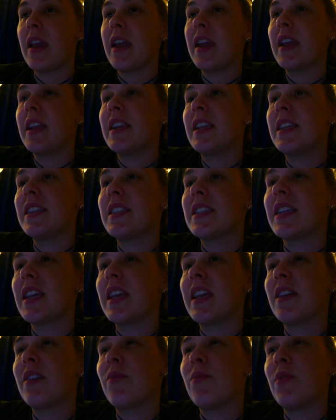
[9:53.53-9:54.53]
And it's
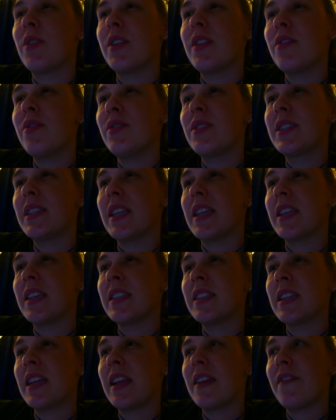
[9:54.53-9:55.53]
like one of those
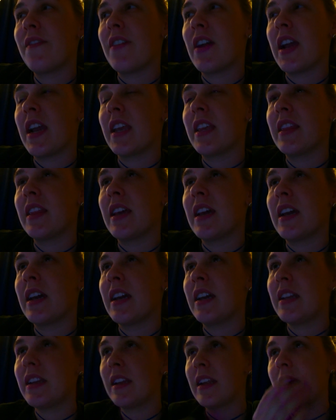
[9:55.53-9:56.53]
things that I find
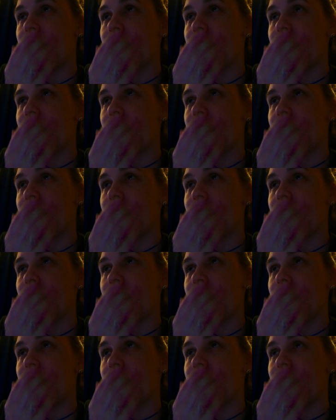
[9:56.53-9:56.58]
that